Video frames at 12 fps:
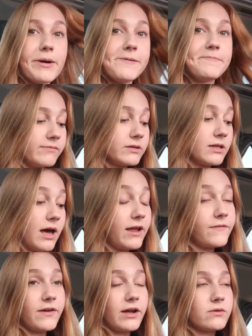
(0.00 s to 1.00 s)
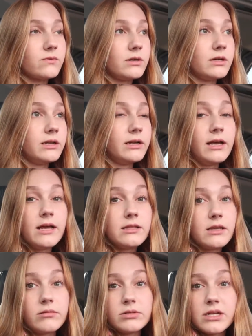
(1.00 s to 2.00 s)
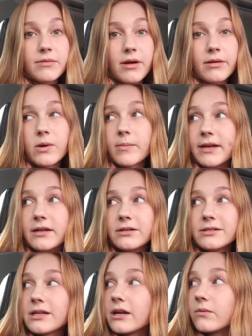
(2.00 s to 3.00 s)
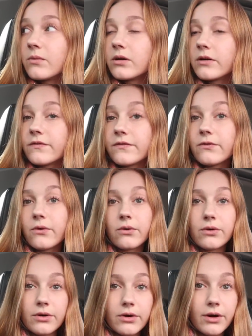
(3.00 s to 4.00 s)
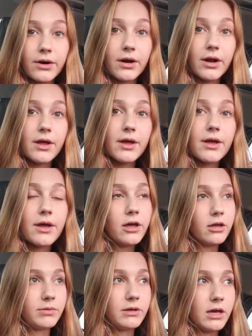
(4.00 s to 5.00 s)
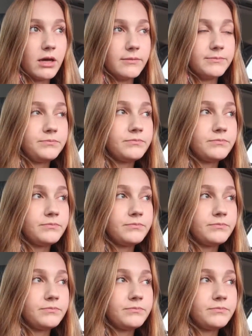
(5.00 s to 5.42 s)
but I'm glad I found one. And then I'm just gonna probably wear my heels that I wore for LPA.